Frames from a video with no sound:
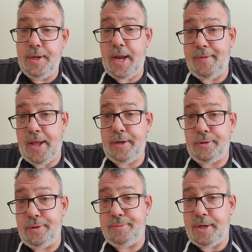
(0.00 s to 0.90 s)
and that
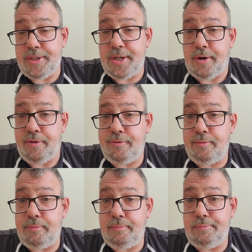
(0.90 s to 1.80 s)
includes myself,
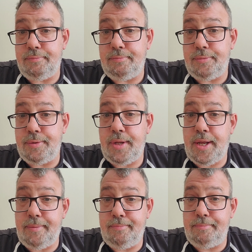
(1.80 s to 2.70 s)

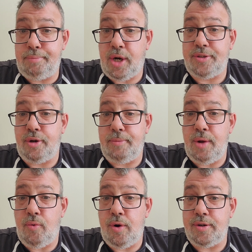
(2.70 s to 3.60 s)
plus all my
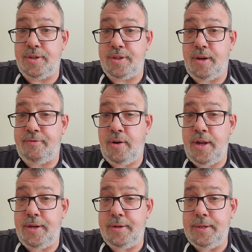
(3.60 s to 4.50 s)
warrant stuff, right?